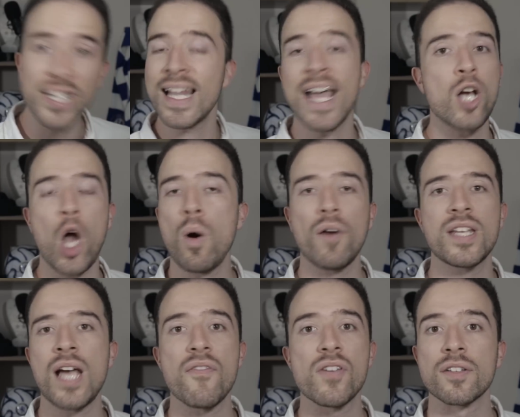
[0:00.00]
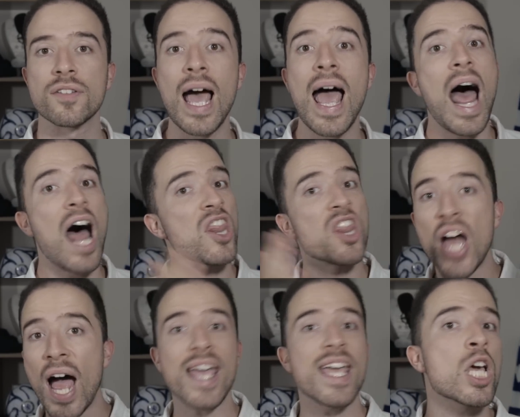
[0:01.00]
to let go of the others. And
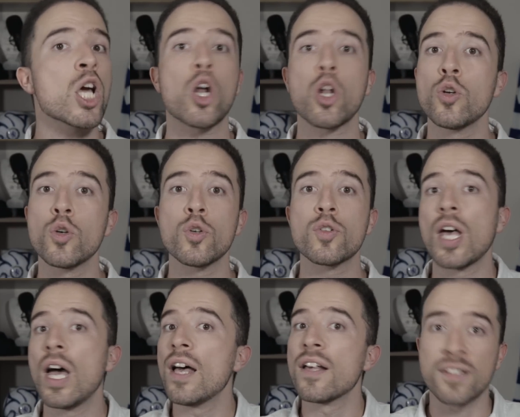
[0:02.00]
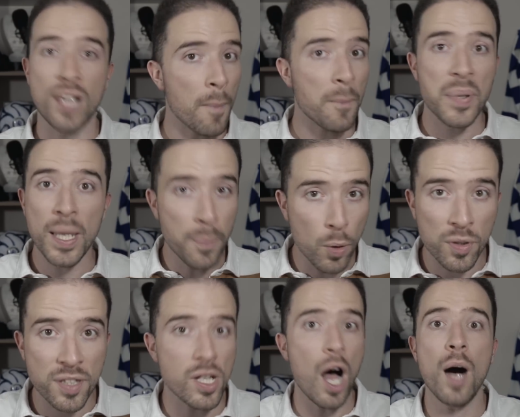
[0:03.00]
that includes some
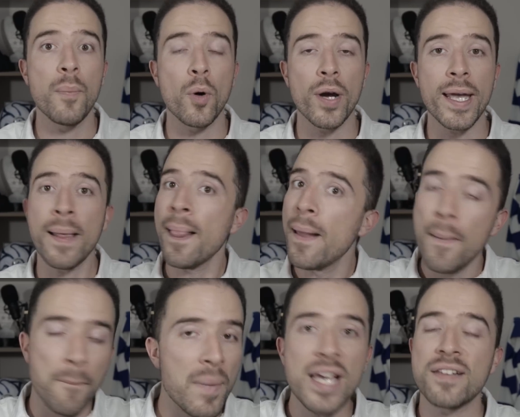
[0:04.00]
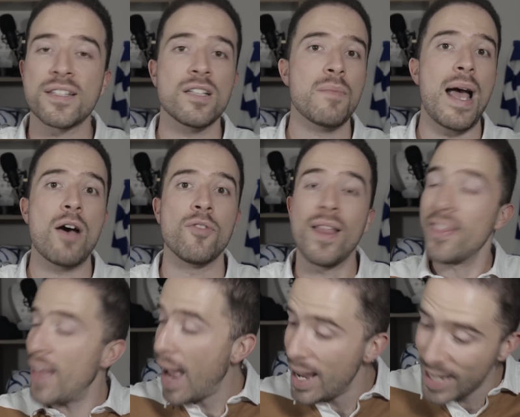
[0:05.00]
people's star boy, Mason Mount.
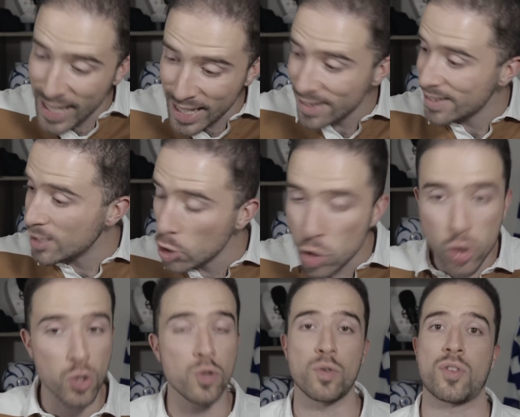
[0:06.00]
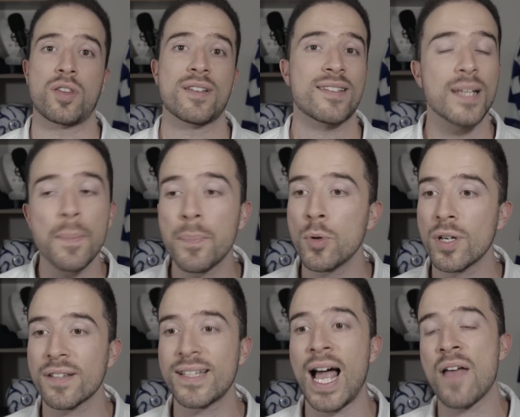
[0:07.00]
That is the truth. Simple
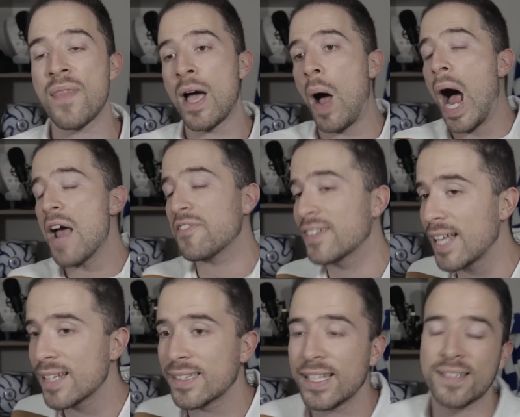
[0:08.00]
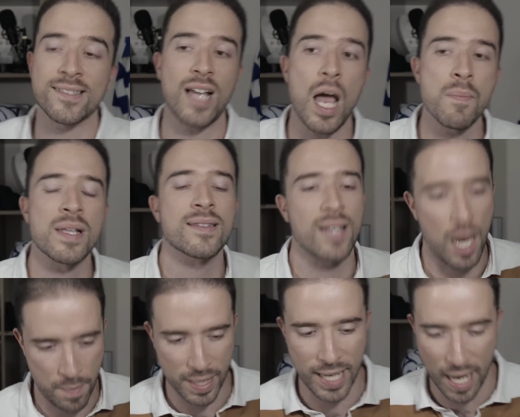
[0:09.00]
as that. Now, I've said this time and
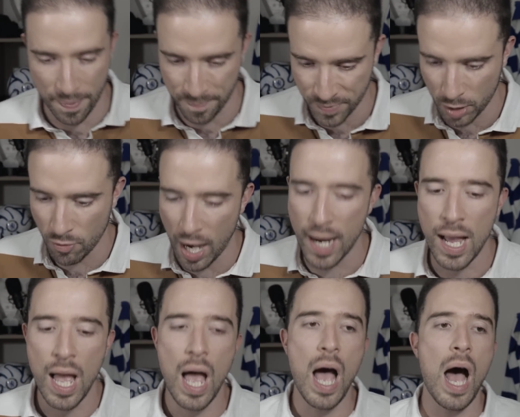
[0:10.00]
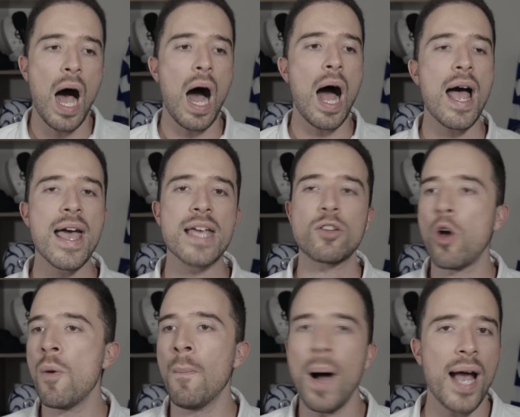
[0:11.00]
time again, right? I
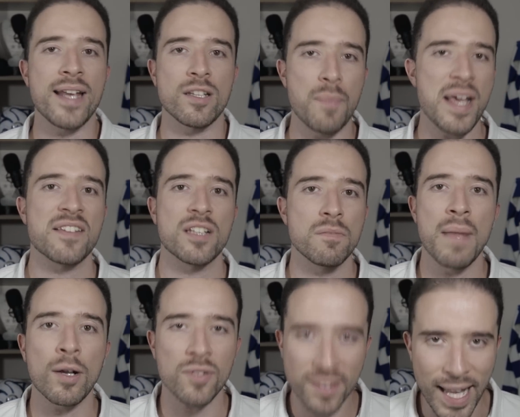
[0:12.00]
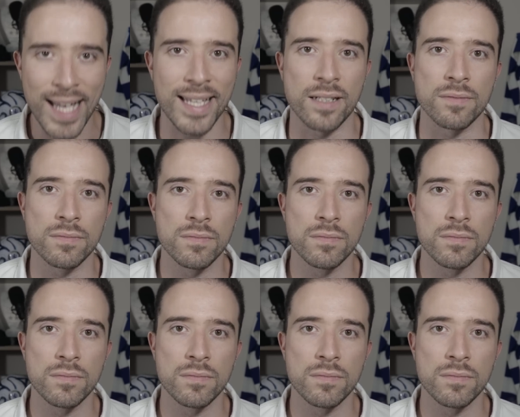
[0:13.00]
don't mind Mason Mount staying.